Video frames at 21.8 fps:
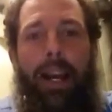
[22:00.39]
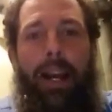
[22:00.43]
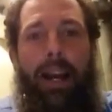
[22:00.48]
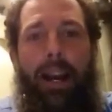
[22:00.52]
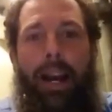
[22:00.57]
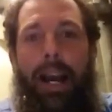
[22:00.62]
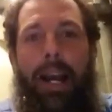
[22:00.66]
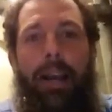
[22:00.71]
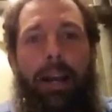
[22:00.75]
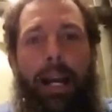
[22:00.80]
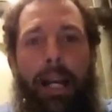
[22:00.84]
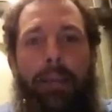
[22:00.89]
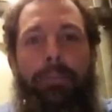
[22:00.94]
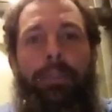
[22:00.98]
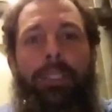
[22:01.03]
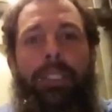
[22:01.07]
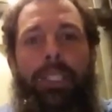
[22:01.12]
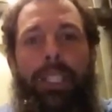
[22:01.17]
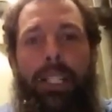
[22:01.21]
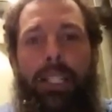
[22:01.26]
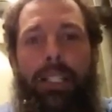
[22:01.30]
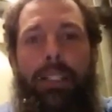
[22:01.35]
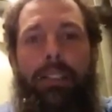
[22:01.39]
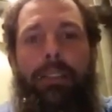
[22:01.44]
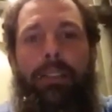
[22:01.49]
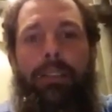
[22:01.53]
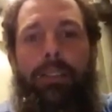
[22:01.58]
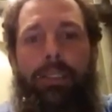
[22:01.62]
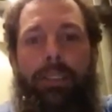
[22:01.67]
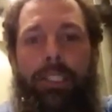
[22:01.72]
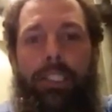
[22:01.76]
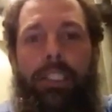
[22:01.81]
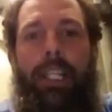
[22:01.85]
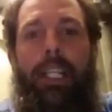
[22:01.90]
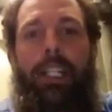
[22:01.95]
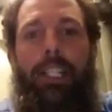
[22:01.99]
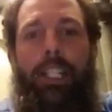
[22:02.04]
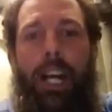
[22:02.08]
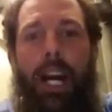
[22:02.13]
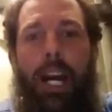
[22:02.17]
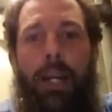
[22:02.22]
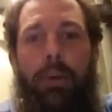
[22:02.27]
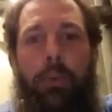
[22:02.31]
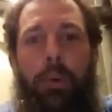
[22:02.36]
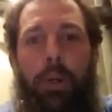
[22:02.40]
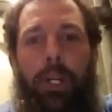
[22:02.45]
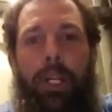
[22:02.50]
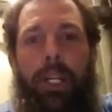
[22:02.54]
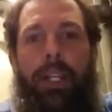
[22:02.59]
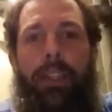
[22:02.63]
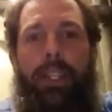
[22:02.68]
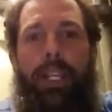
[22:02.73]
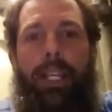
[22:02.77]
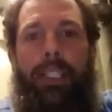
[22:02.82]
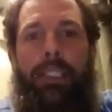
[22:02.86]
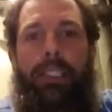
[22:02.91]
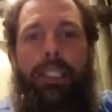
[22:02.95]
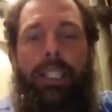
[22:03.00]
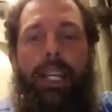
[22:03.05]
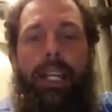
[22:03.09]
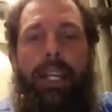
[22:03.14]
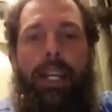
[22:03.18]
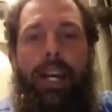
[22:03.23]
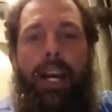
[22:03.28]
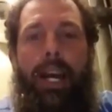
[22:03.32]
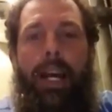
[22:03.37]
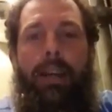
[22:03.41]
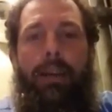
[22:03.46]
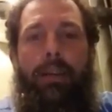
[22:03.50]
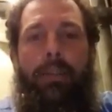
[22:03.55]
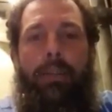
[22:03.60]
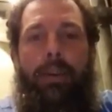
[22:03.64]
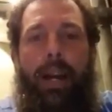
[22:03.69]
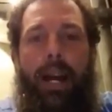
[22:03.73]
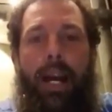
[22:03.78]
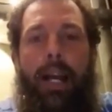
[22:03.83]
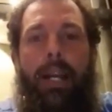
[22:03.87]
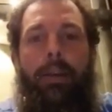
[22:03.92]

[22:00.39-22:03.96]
I'm seeing God work in this, and I